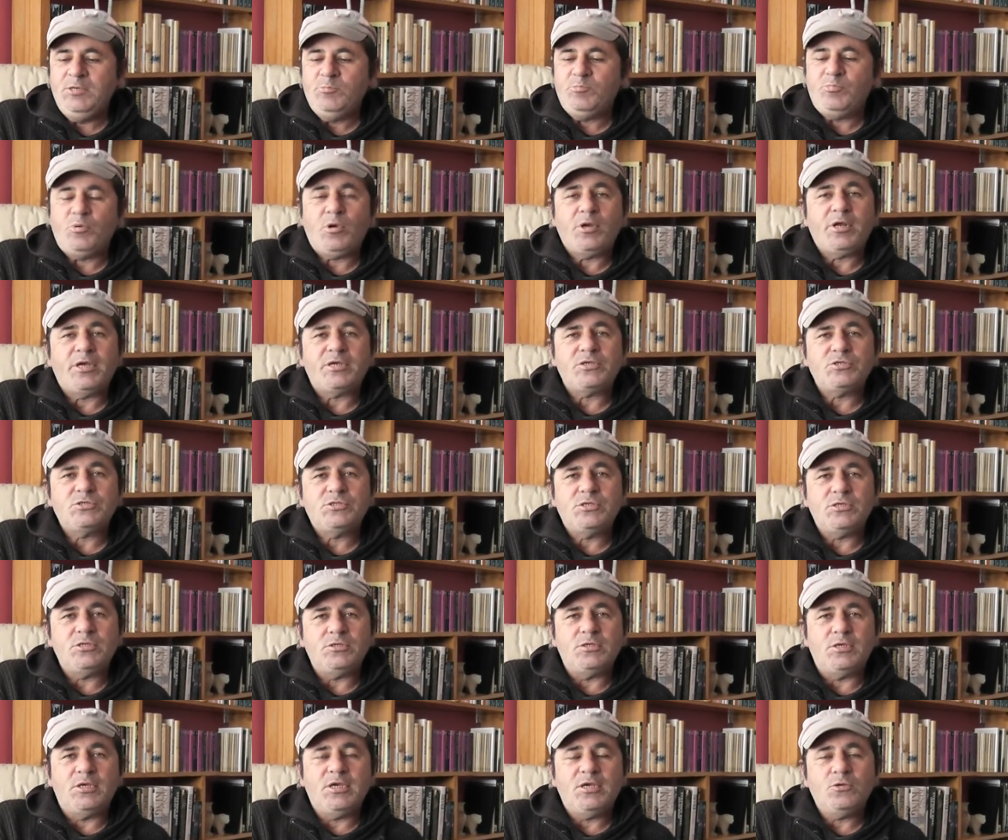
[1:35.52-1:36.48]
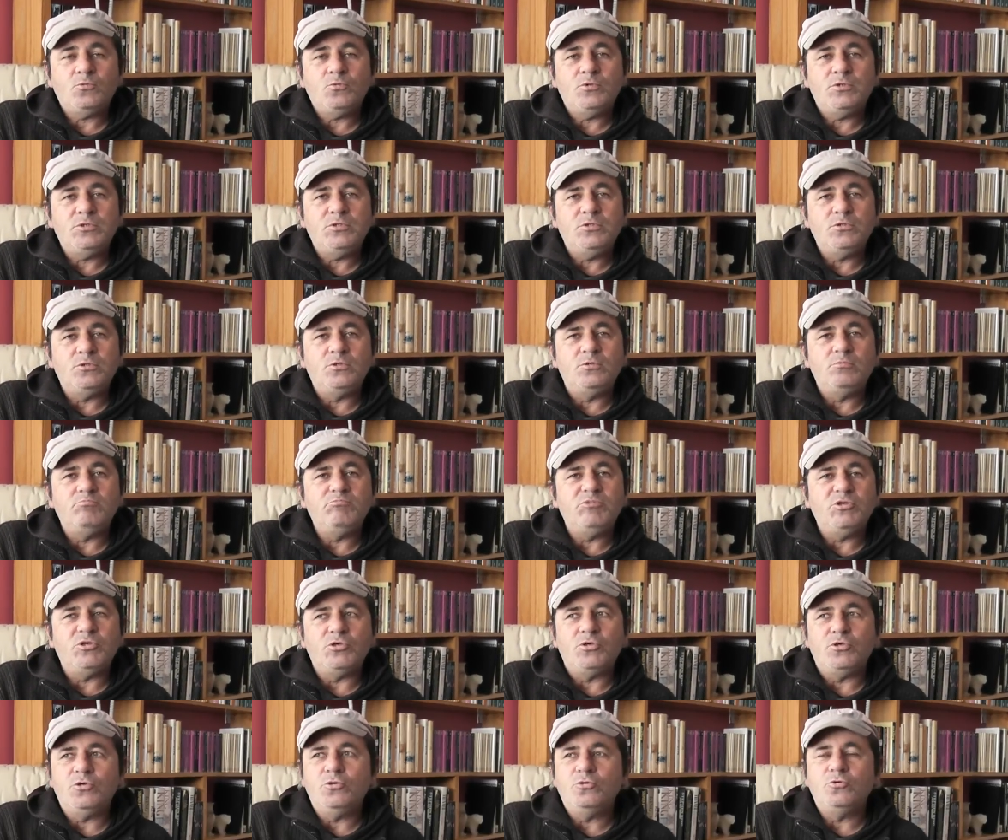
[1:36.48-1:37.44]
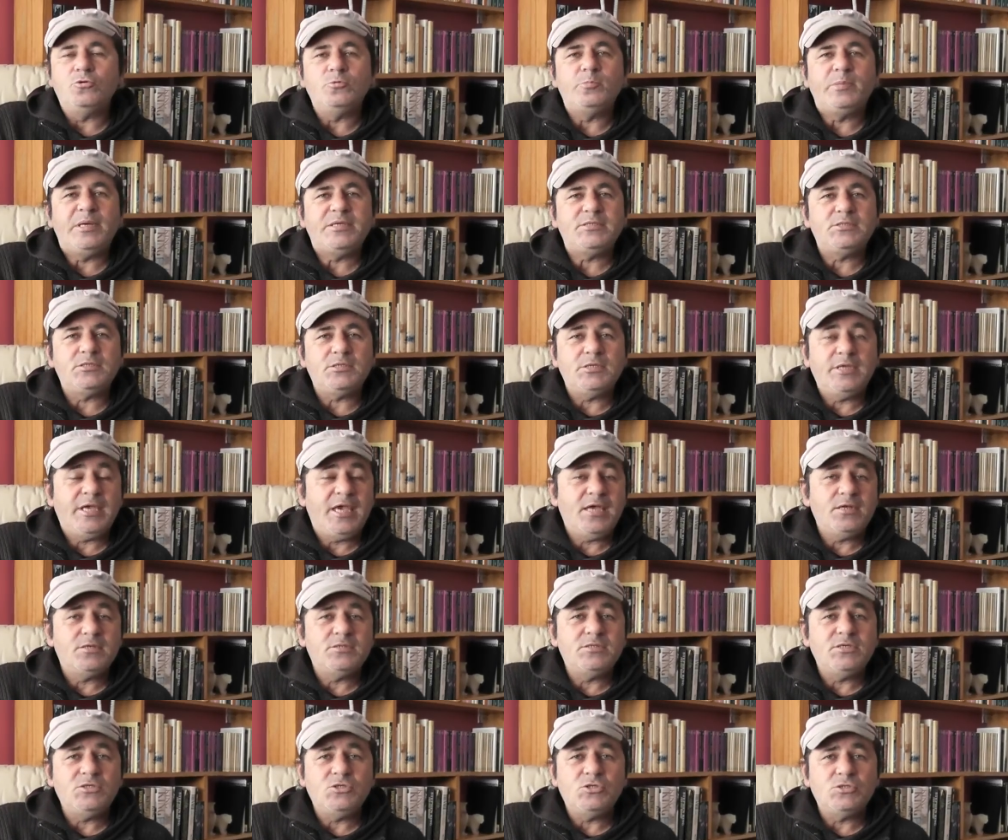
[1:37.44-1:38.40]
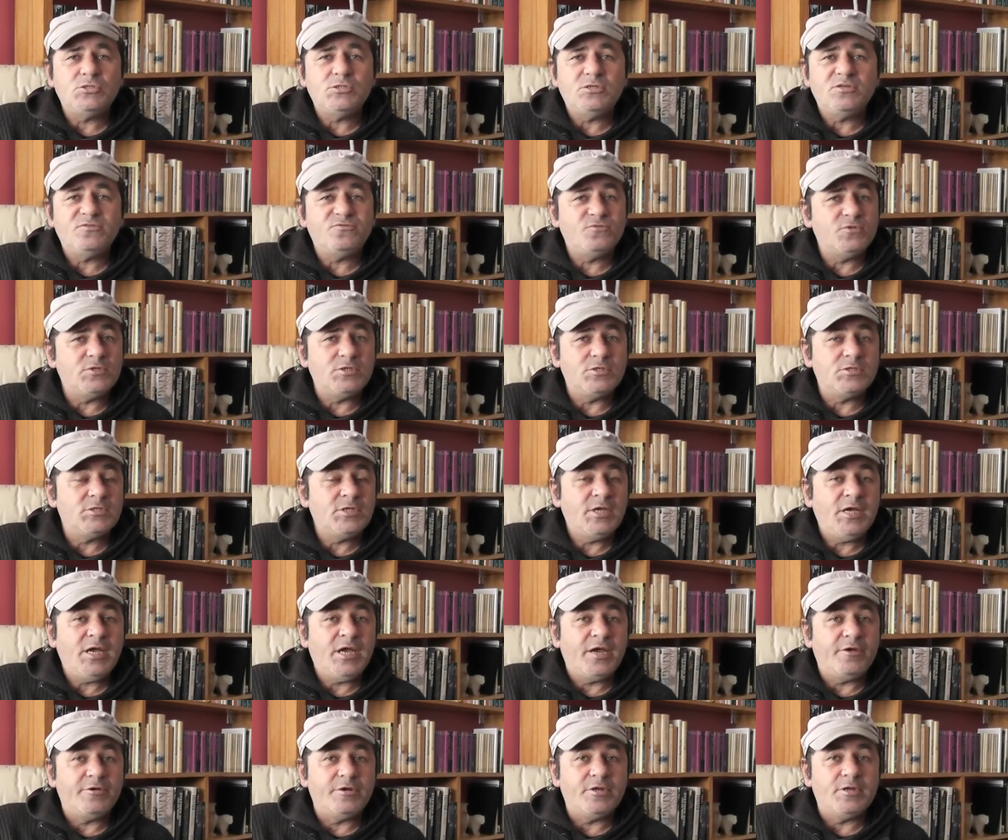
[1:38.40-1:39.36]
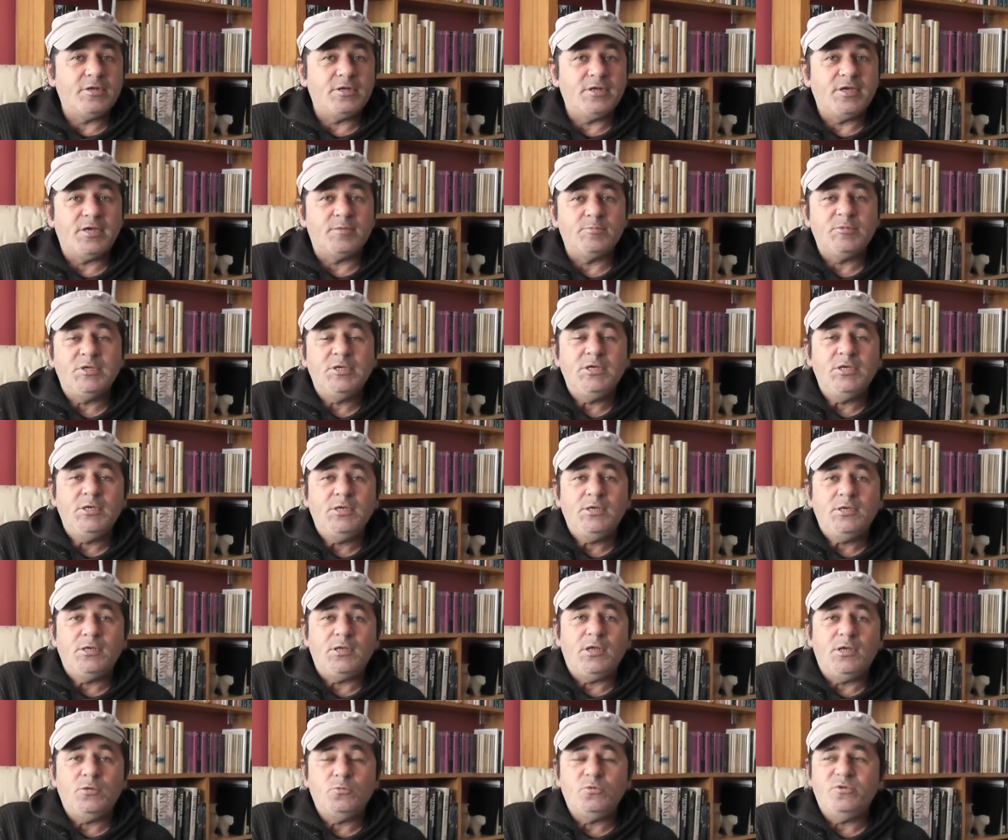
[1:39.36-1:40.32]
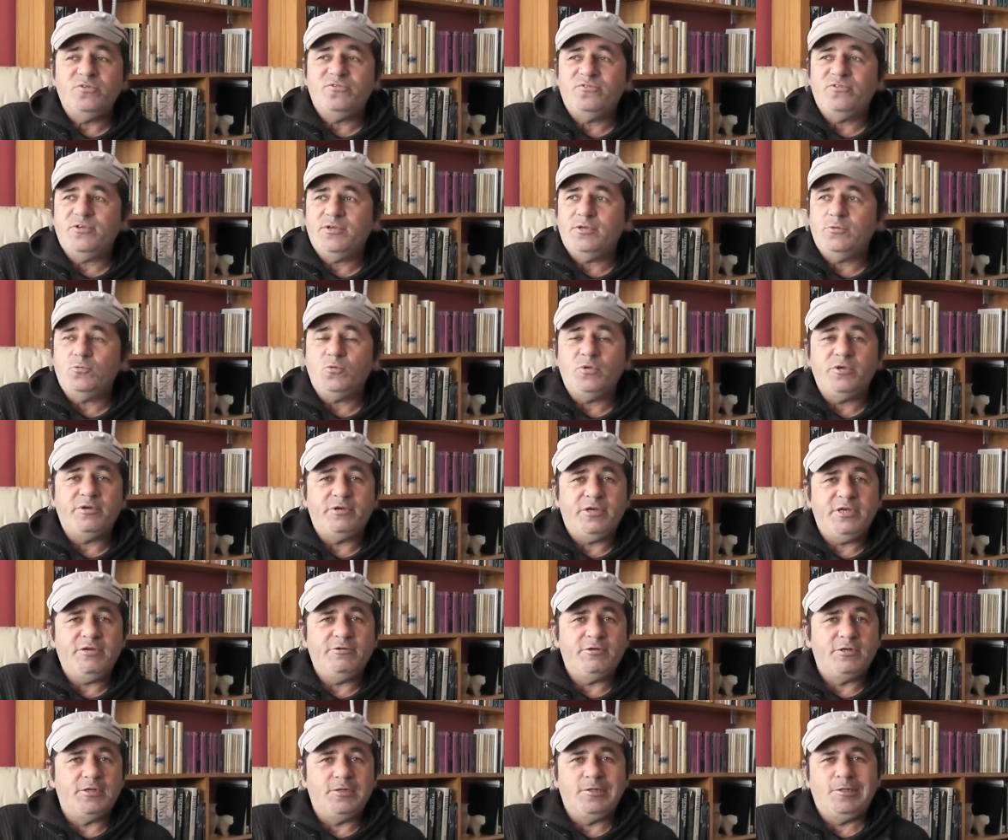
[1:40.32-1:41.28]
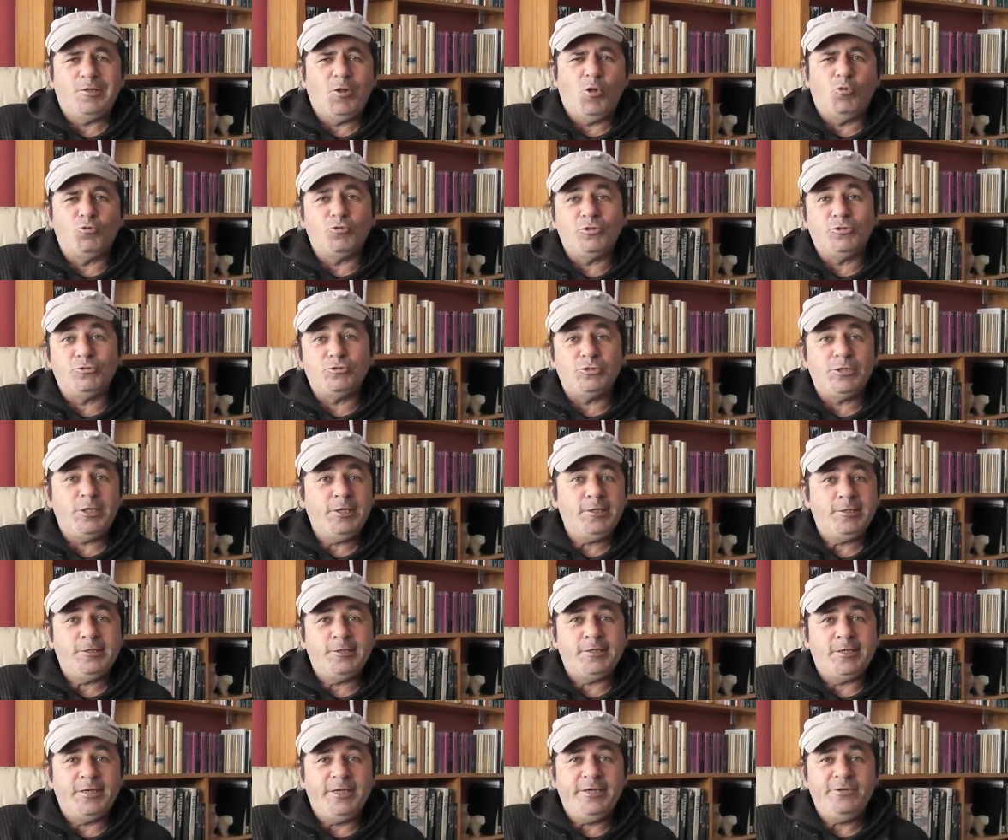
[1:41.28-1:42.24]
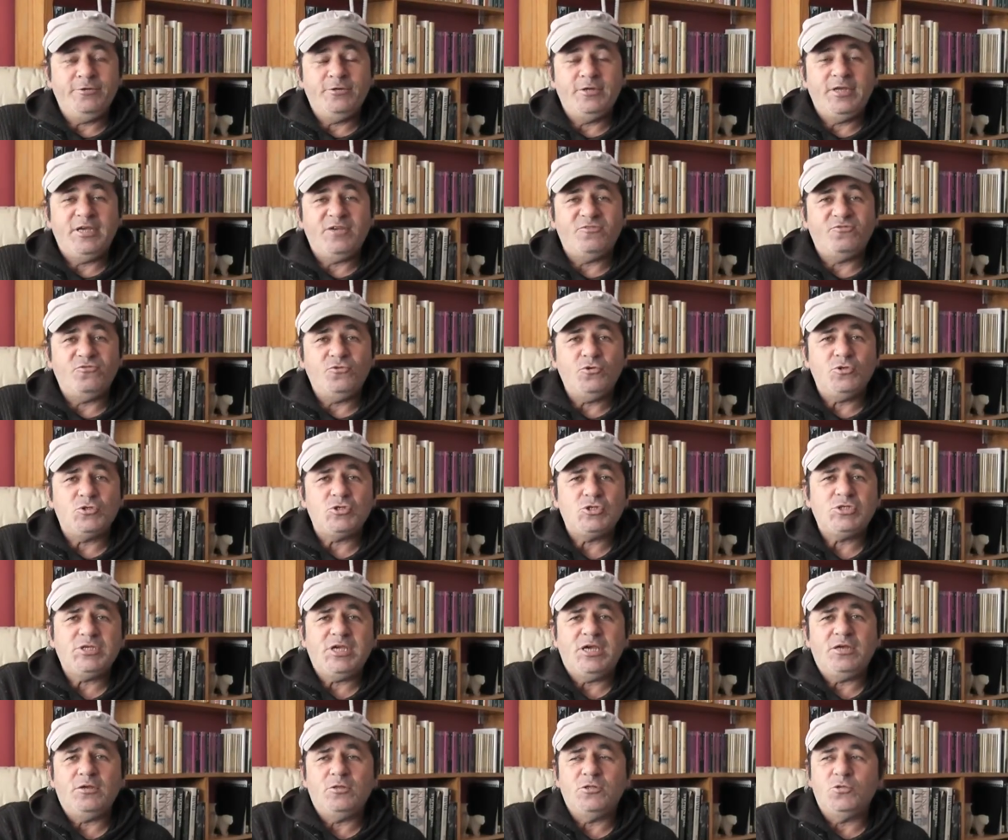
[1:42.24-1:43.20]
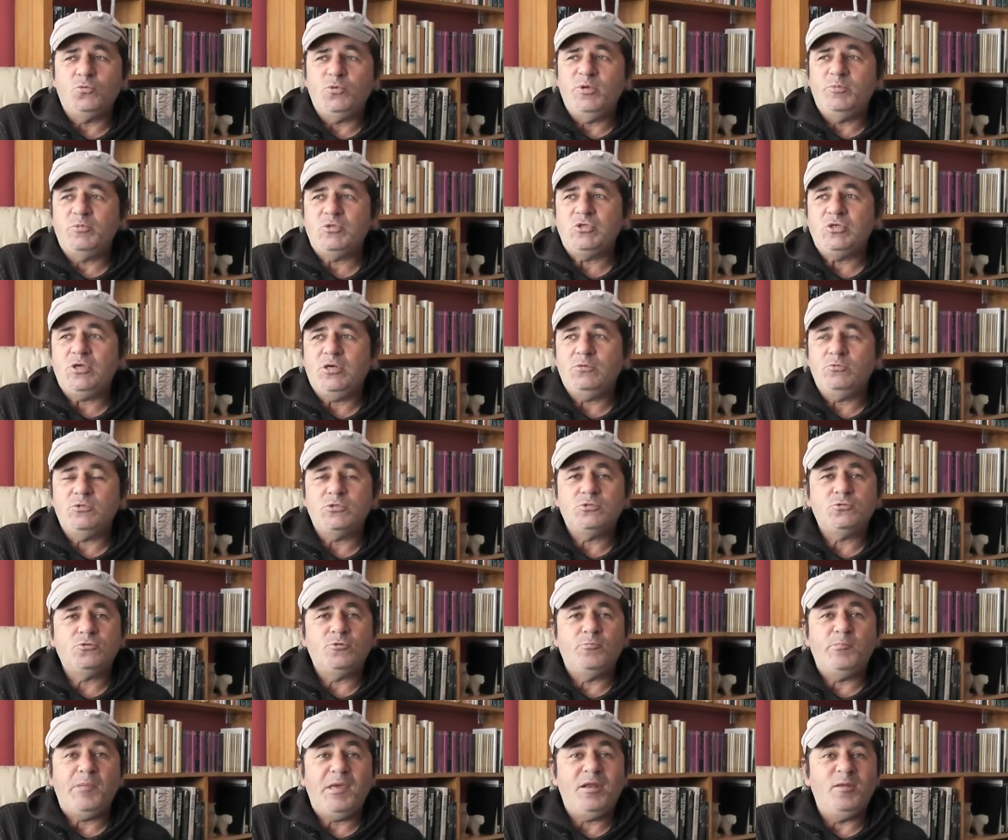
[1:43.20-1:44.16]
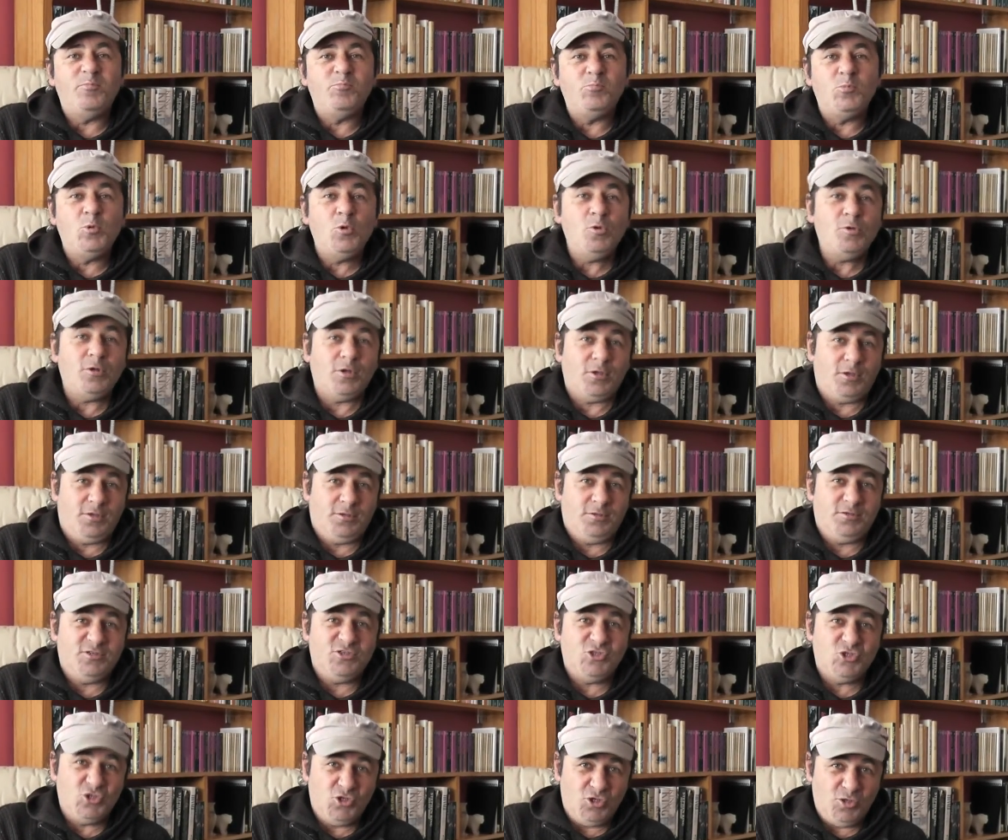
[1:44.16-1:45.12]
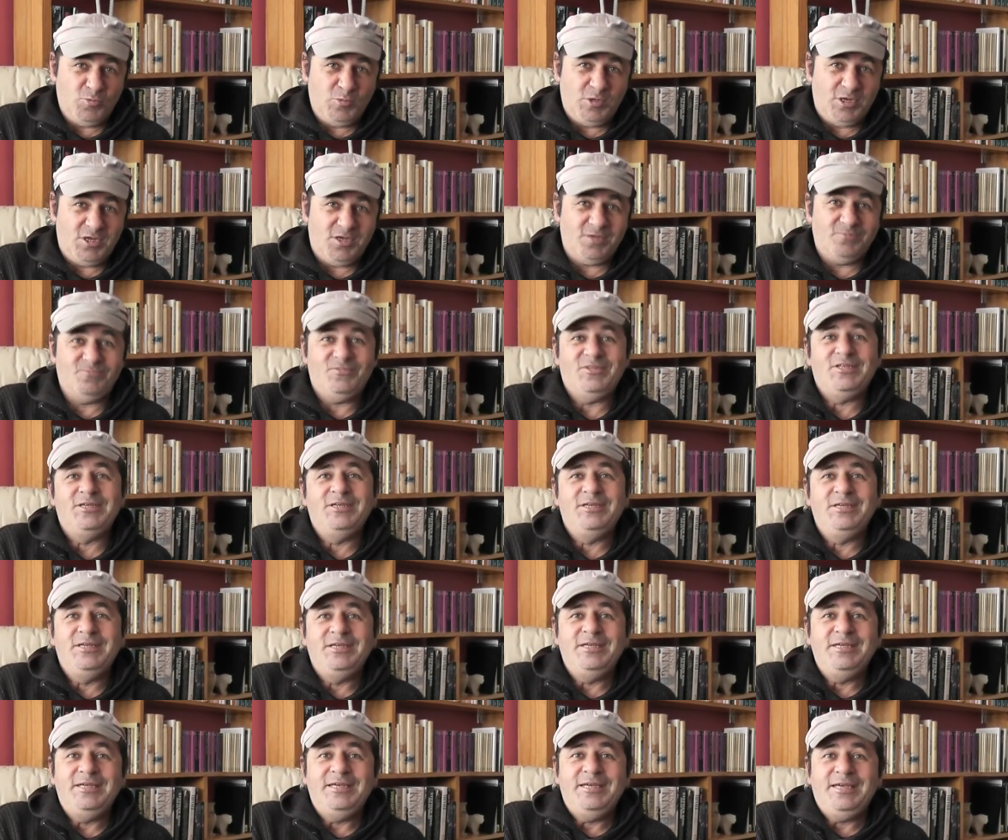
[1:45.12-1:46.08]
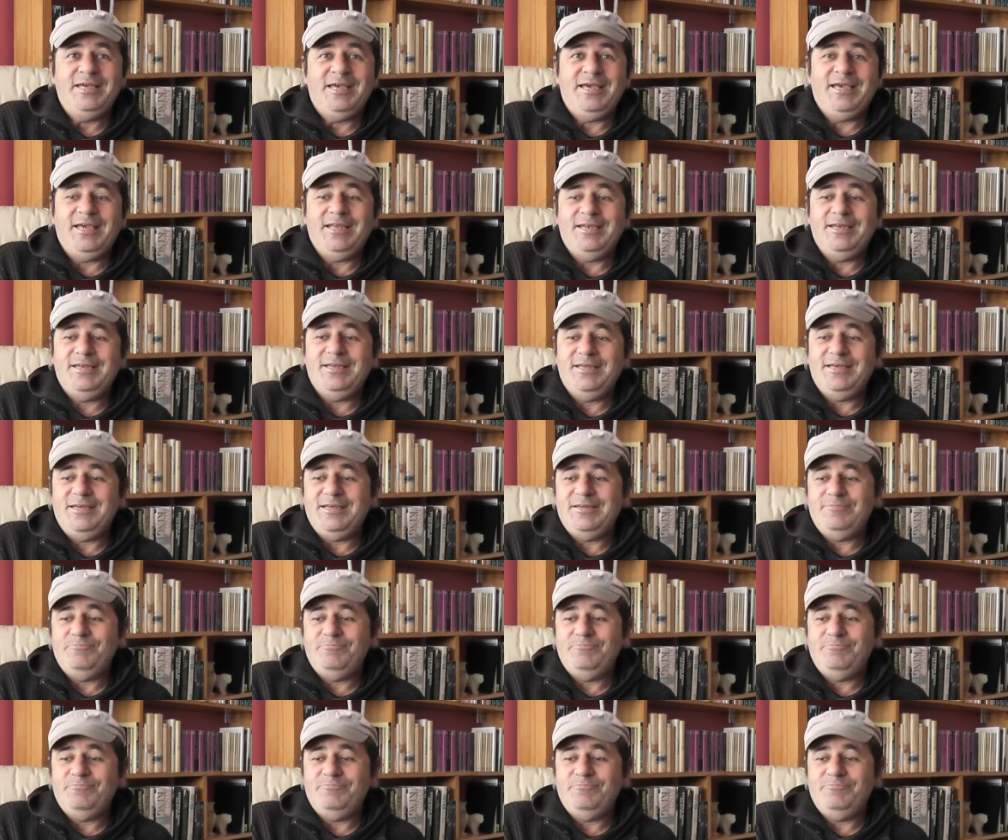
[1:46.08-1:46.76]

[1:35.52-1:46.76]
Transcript: products that you get when you Google basically how to teach yourself the guitar. And you know, we're here in little old New Zealand here, and our first sale on the website was to a man in Munich in Germany. And